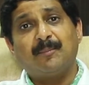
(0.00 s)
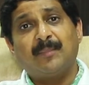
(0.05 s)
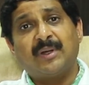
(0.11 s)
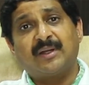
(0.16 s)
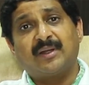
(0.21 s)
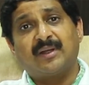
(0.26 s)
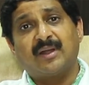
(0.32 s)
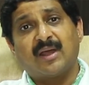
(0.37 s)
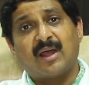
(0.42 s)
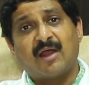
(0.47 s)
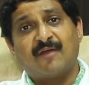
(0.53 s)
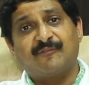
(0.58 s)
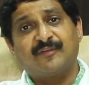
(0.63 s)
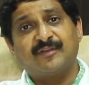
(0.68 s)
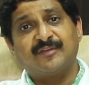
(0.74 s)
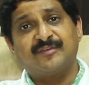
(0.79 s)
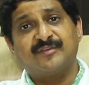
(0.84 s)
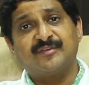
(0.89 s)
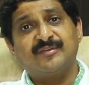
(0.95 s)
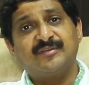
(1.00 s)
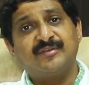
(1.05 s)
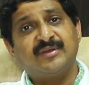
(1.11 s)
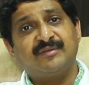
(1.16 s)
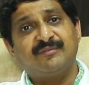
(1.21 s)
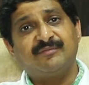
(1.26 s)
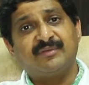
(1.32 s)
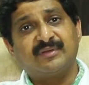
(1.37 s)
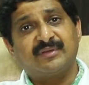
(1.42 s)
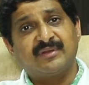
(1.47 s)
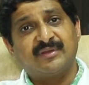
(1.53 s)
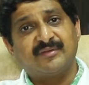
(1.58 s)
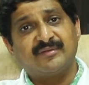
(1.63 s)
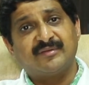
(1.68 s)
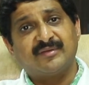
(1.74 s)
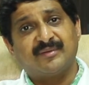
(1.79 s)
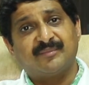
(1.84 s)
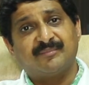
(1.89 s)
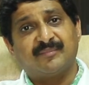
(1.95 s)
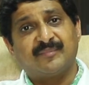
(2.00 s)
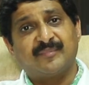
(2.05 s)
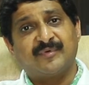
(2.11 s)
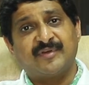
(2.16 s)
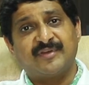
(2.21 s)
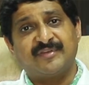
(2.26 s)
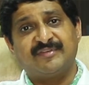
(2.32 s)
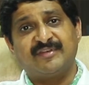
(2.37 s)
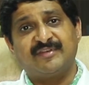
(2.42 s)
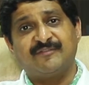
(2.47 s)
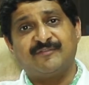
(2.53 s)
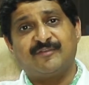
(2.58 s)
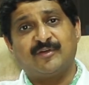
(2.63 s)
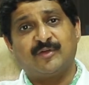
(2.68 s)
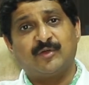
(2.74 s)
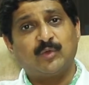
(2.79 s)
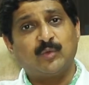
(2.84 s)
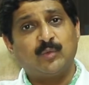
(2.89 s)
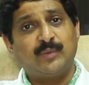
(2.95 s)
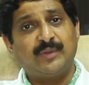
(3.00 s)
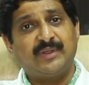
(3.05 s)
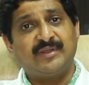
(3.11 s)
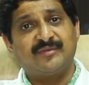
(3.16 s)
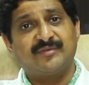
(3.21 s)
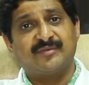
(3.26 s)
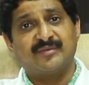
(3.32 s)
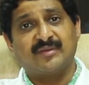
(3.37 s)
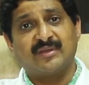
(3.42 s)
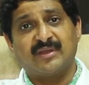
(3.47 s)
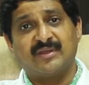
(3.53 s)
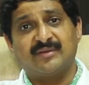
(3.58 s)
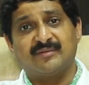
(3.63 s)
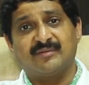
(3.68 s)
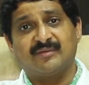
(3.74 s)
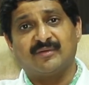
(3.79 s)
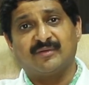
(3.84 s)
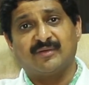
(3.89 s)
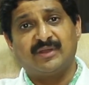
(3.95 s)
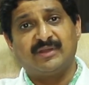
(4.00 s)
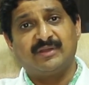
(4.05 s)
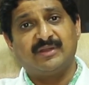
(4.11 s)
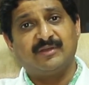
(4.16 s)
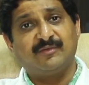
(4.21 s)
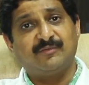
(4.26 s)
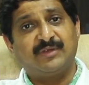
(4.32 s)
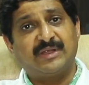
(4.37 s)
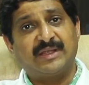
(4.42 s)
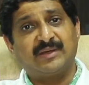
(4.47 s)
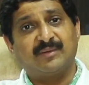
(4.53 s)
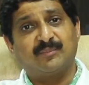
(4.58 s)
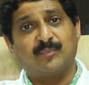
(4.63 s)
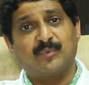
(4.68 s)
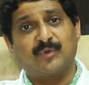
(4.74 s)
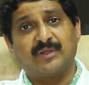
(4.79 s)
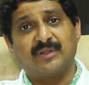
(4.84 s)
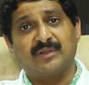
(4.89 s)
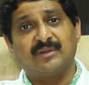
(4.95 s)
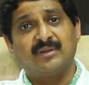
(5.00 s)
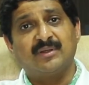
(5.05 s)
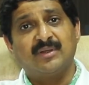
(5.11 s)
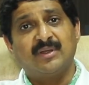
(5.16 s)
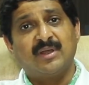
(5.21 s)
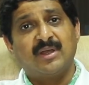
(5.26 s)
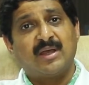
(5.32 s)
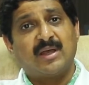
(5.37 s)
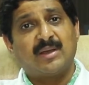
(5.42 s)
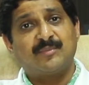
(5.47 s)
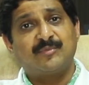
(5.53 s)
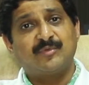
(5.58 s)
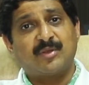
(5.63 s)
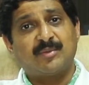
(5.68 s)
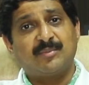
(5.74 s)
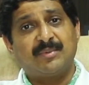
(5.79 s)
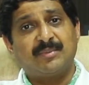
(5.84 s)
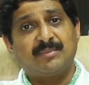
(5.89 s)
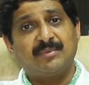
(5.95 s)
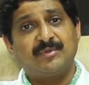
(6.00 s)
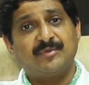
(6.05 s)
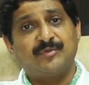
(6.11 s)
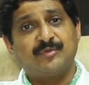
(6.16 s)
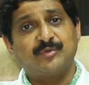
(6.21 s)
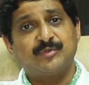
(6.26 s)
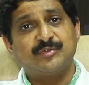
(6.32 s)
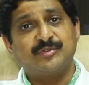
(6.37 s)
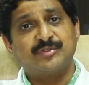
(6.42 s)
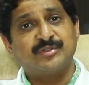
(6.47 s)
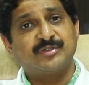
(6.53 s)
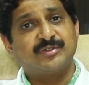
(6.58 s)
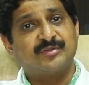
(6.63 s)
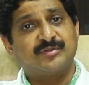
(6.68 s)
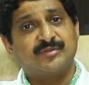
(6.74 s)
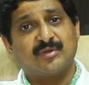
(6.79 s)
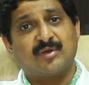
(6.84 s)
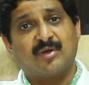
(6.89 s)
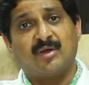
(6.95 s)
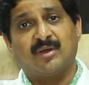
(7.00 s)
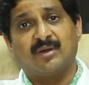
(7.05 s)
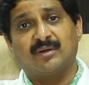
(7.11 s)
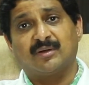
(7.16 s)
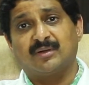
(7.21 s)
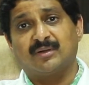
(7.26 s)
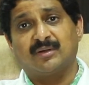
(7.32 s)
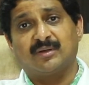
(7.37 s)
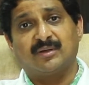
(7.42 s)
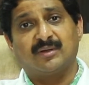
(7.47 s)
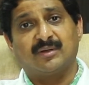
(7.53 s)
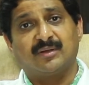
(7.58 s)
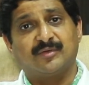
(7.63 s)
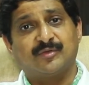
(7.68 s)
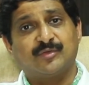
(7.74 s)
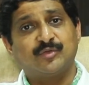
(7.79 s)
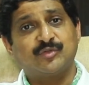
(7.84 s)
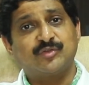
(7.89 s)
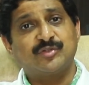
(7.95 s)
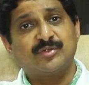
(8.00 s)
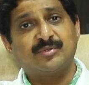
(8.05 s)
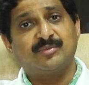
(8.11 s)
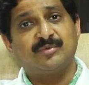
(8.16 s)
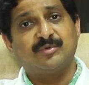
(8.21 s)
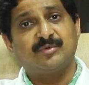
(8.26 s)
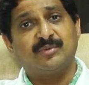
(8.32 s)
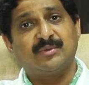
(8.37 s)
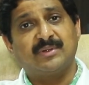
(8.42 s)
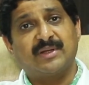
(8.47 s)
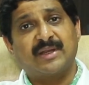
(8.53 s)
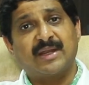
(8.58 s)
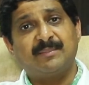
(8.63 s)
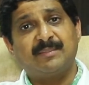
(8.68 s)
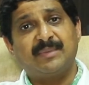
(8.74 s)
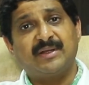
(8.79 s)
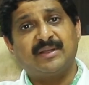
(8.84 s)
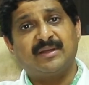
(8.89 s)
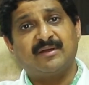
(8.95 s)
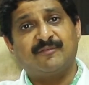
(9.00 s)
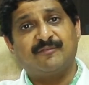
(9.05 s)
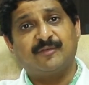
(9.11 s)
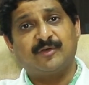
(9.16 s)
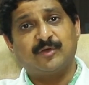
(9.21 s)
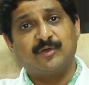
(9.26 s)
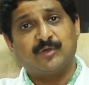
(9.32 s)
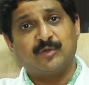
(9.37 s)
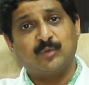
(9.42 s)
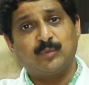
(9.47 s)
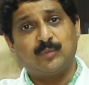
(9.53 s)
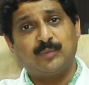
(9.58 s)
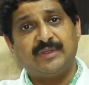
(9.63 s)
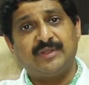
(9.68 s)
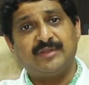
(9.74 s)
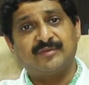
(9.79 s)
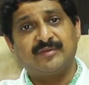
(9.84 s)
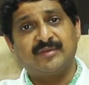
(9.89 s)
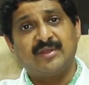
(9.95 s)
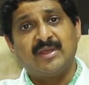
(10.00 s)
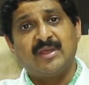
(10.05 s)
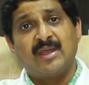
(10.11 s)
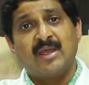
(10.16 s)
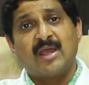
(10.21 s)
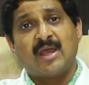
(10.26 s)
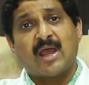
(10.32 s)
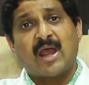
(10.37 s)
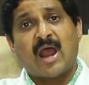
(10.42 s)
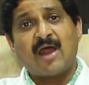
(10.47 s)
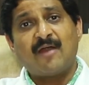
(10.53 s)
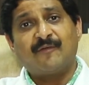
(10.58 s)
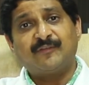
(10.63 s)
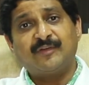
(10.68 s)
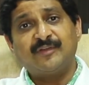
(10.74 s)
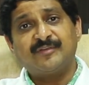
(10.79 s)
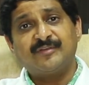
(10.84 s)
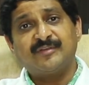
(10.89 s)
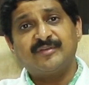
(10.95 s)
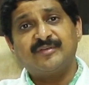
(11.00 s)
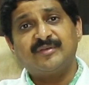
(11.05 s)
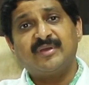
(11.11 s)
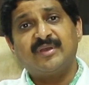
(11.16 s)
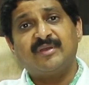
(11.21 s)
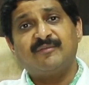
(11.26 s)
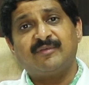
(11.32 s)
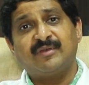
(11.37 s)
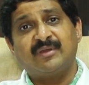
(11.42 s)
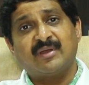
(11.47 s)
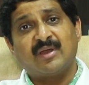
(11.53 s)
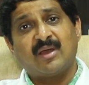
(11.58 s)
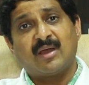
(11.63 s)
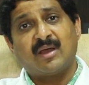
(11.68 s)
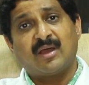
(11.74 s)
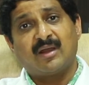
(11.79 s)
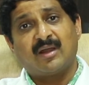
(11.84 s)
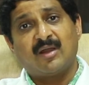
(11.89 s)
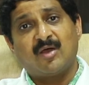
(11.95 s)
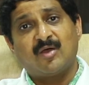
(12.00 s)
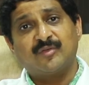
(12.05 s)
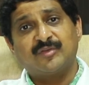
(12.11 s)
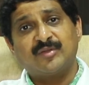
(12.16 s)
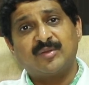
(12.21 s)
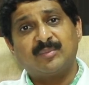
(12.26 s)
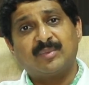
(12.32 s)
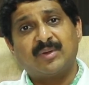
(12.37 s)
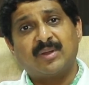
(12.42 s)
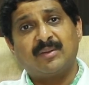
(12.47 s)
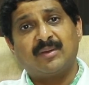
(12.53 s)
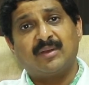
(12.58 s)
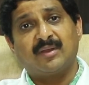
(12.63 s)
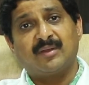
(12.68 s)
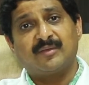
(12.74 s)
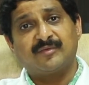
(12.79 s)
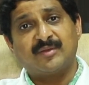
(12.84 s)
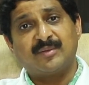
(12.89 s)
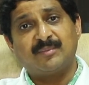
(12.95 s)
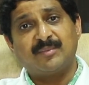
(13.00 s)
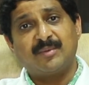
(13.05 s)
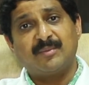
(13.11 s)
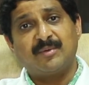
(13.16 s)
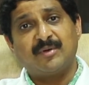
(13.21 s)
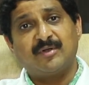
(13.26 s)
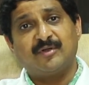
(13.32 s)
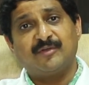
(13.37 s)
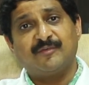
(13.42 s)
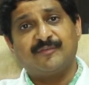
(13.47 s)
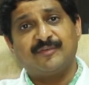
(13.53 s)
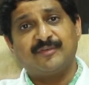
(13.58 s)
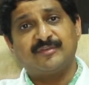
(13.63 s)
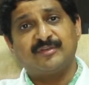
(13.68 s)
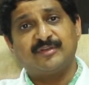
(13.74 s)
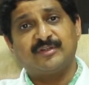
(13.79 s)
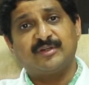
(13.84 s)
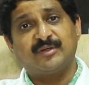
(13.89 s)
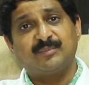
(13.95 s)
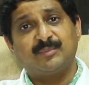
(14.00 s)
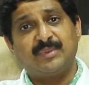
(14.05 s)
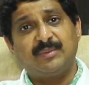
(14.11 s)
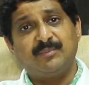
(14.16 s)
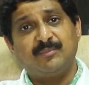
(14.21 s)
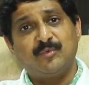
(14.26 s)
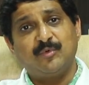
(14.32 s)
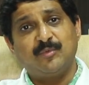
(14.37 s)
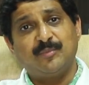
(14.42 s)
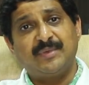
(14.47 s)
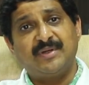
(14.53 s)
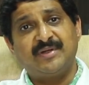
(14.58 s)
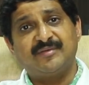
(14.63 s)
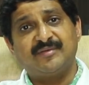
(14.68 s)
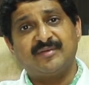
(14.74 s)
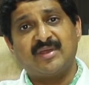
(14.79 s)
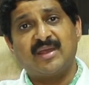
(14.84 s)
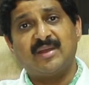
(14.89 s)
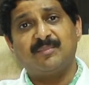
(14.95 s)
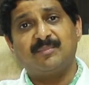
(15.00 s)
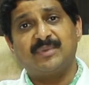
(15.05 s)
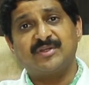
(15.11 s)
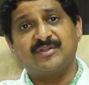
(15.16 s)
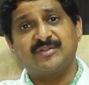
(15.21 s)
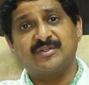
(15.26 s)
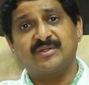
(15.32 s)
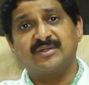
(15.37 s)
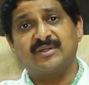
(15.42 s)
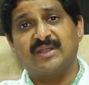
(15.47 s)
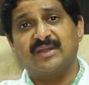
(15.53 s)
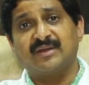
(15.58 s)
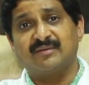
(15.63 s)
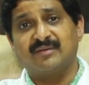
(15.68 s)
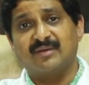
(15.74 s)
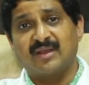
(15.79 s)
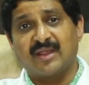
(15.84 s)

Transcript: But after surgery, there is a dressing for 2 weeks, and either we can put absorbable sutures or suture removal can be done after 2 weeks. After surgery, we allow some amount of physiotherapy movements and patient can